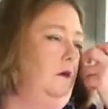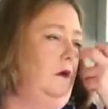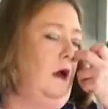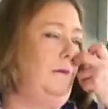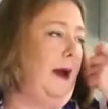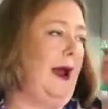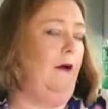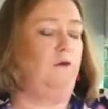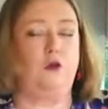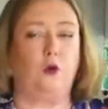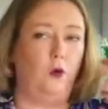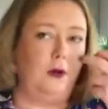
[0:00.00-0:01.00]
a
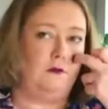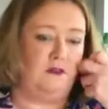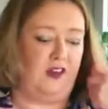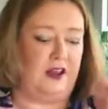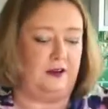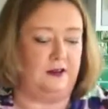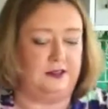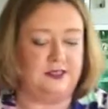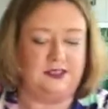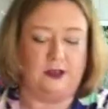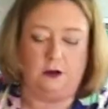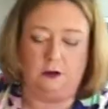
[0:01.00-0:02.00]
pound coin thickness.
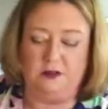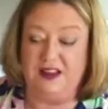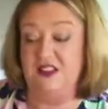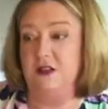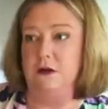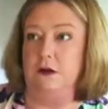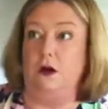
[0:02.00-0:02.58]
So that's